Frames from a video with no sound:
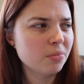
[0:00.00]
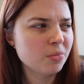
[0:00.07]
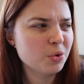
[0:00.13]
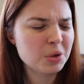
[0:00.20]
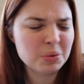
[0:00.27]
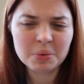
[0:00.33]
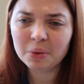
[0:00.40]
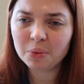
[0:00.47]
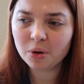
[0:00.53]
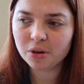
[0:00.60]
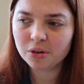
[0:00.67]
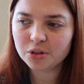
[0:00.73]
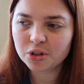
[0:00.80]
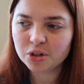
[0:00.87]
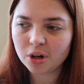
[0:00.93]
What did we
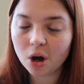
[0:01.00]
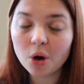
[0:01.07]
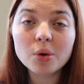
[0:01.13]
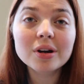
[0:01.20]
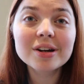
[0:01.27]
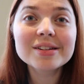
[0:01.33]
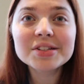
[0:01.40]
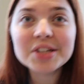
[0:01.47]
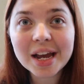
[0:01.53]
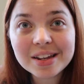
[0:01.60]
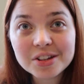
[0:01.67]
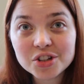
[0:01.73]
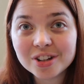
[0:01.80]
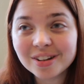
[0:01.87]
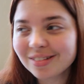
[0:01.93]
watch? Oh,
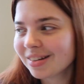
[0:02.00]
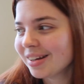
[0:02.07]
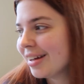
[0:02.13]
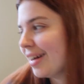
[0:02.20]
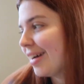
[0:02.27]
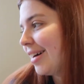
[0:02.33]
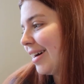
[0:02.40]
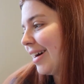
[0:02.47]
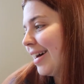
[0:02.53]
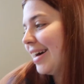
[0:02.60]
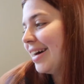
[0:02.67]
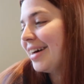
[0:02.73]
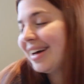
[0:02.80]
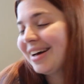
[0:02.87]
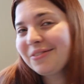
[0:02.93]
Contagion.
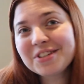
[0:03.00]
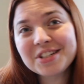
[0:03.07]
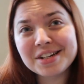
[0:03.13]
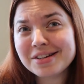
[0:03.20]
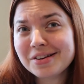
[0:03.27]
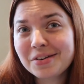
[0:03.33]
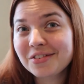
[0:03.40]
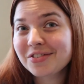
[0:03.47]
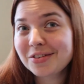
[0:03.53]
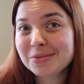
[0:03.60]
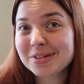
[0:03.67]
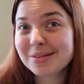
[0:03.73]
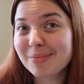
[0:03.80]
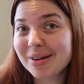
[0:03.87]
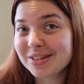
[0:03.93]
Which I don't know if it
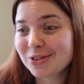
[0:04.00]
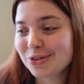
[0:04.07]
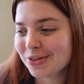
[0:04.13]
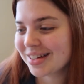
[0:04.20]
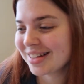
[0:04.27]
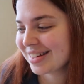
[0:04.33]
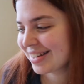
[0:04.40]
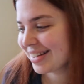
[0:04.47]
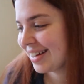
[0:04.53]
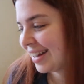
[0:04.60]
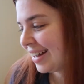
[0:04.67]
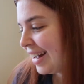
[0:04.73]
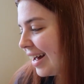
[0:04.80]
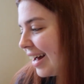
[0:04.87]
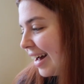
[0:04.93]
was the best choice.
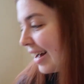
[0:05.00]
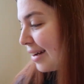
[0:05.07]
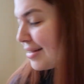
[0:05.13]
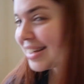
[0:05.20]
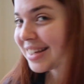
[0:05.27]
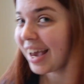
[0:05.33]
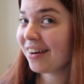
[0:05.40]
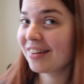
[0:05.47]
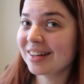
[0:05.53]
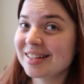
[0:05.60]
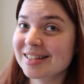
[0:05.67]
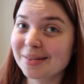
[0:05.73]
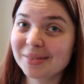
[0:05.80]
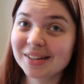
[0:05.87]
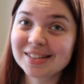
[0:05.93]
It was scarily
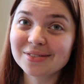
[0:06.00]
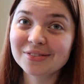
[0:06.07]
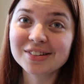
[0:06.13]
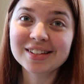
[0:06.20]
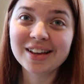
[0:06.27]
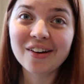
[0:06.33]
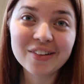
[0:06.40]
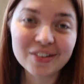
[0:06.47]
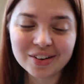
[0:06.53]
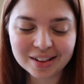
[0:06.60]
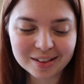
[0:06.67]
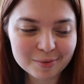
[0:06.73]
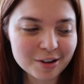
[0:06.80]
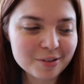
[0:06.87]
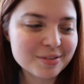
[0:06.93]
similar to what's going on
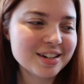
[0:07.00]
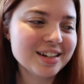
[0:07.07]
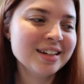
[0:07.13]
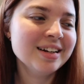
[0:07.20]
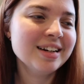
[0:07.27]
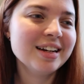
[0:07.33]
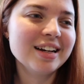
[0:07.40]
at the moment.